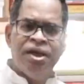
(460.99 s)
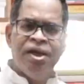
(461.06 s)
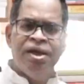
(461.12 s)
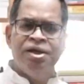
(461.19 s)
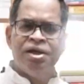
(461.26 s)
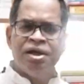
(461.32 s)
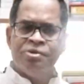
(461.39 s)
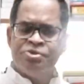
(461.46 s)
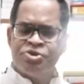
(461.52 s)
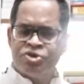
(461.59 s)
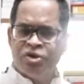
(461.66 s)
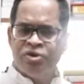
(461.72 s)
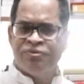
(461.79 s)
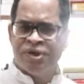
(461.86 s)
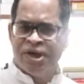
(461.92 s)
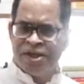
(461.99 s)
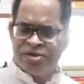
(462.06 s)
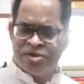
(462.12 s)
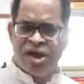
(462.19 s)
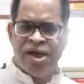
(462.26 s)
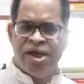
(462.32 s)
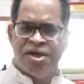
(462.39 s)
in terms of
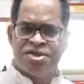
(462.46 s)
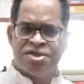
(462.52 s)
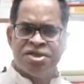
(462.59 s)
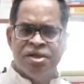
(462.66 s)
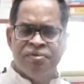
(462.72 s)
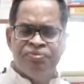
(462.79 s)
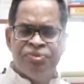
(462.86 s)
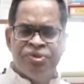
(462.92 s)
death rates,